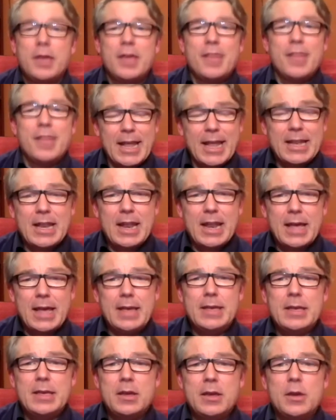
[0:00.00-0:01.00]
that
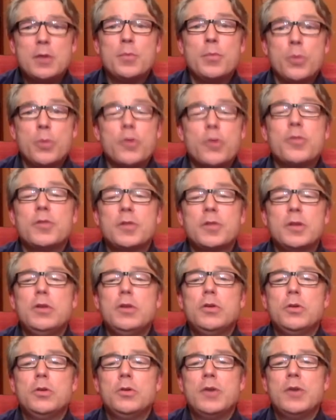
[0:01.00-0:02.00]
lie birthed in
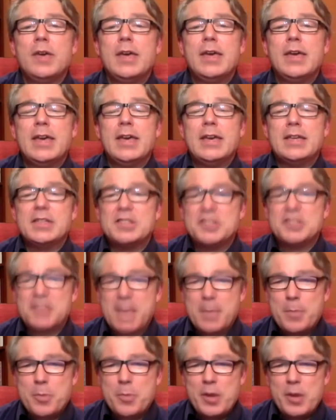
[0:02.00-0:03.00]
you a
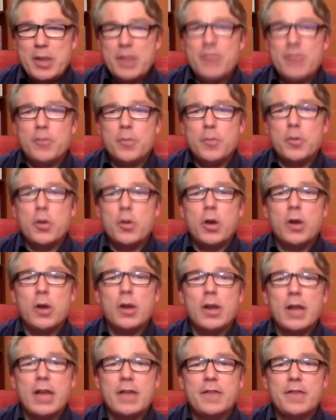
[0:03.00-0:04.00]
separated from God
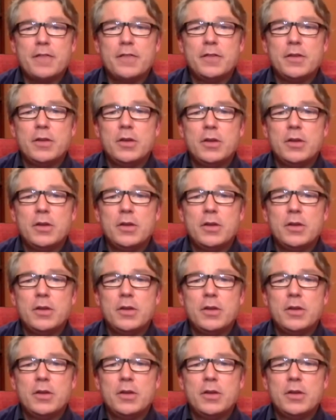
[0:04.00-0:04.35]
life,